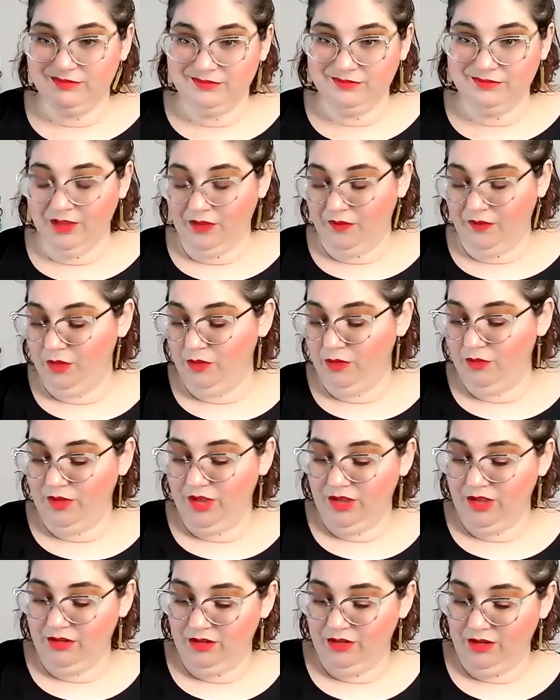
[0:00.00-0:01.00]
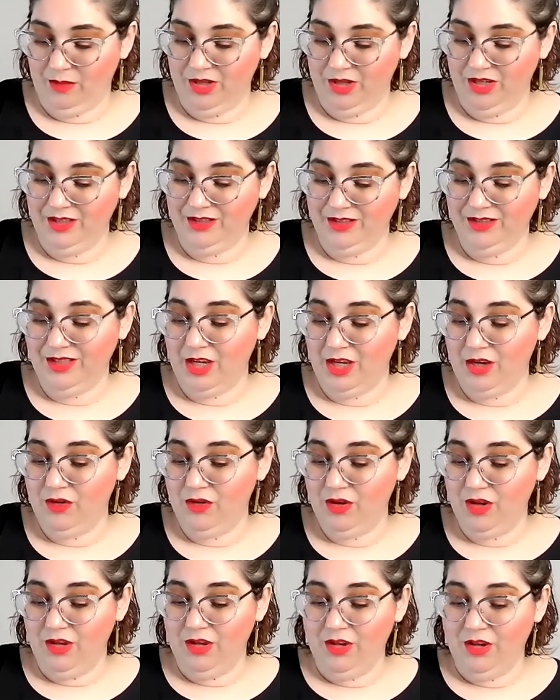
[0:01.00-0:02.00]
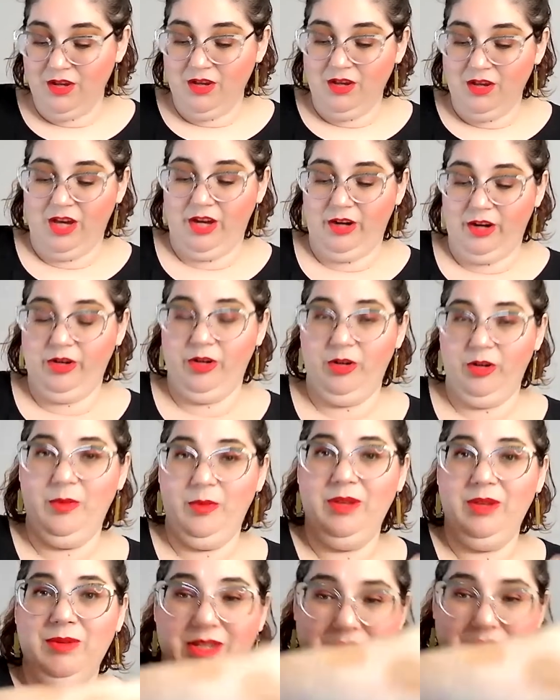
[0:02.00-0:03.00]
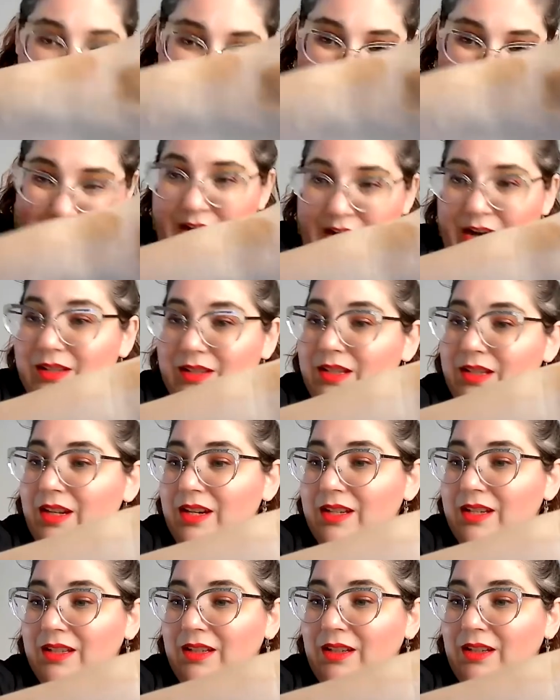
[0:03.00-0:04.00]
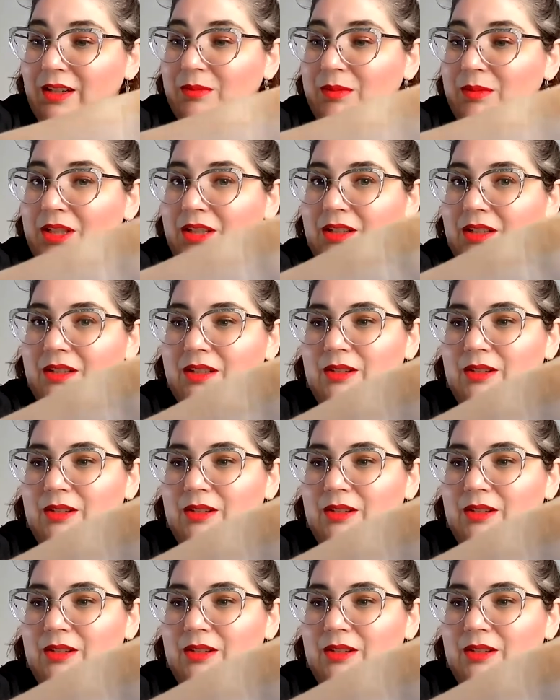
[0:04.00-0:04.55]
if you think you, I mean, it's like, I don't know, maybe it's oxidizing on me.